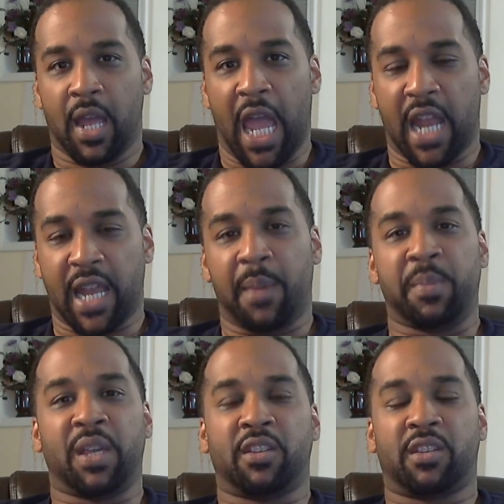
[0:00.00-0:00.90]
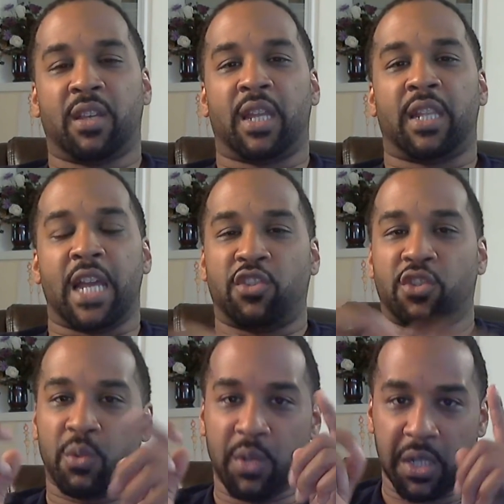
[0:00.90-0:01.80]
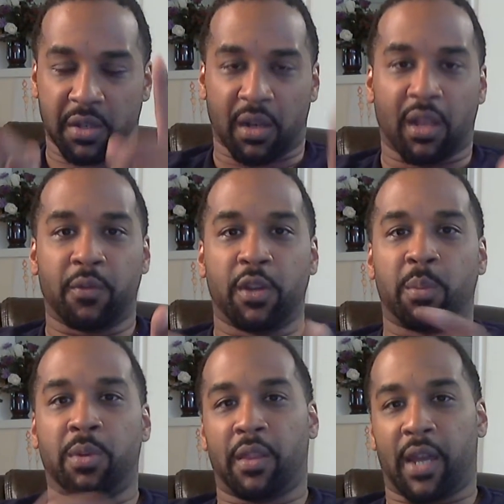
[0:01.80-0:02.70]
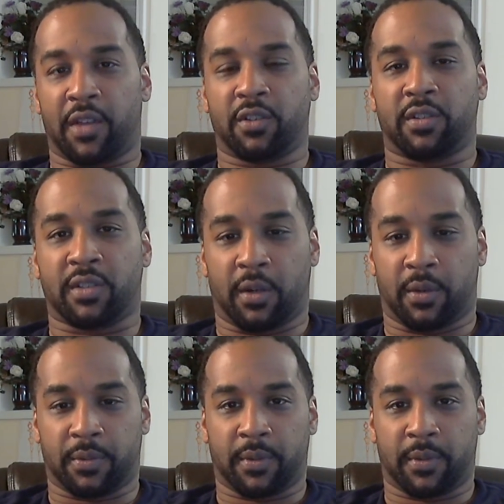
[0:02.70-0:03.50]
And that means that you need to love your brother as yourself.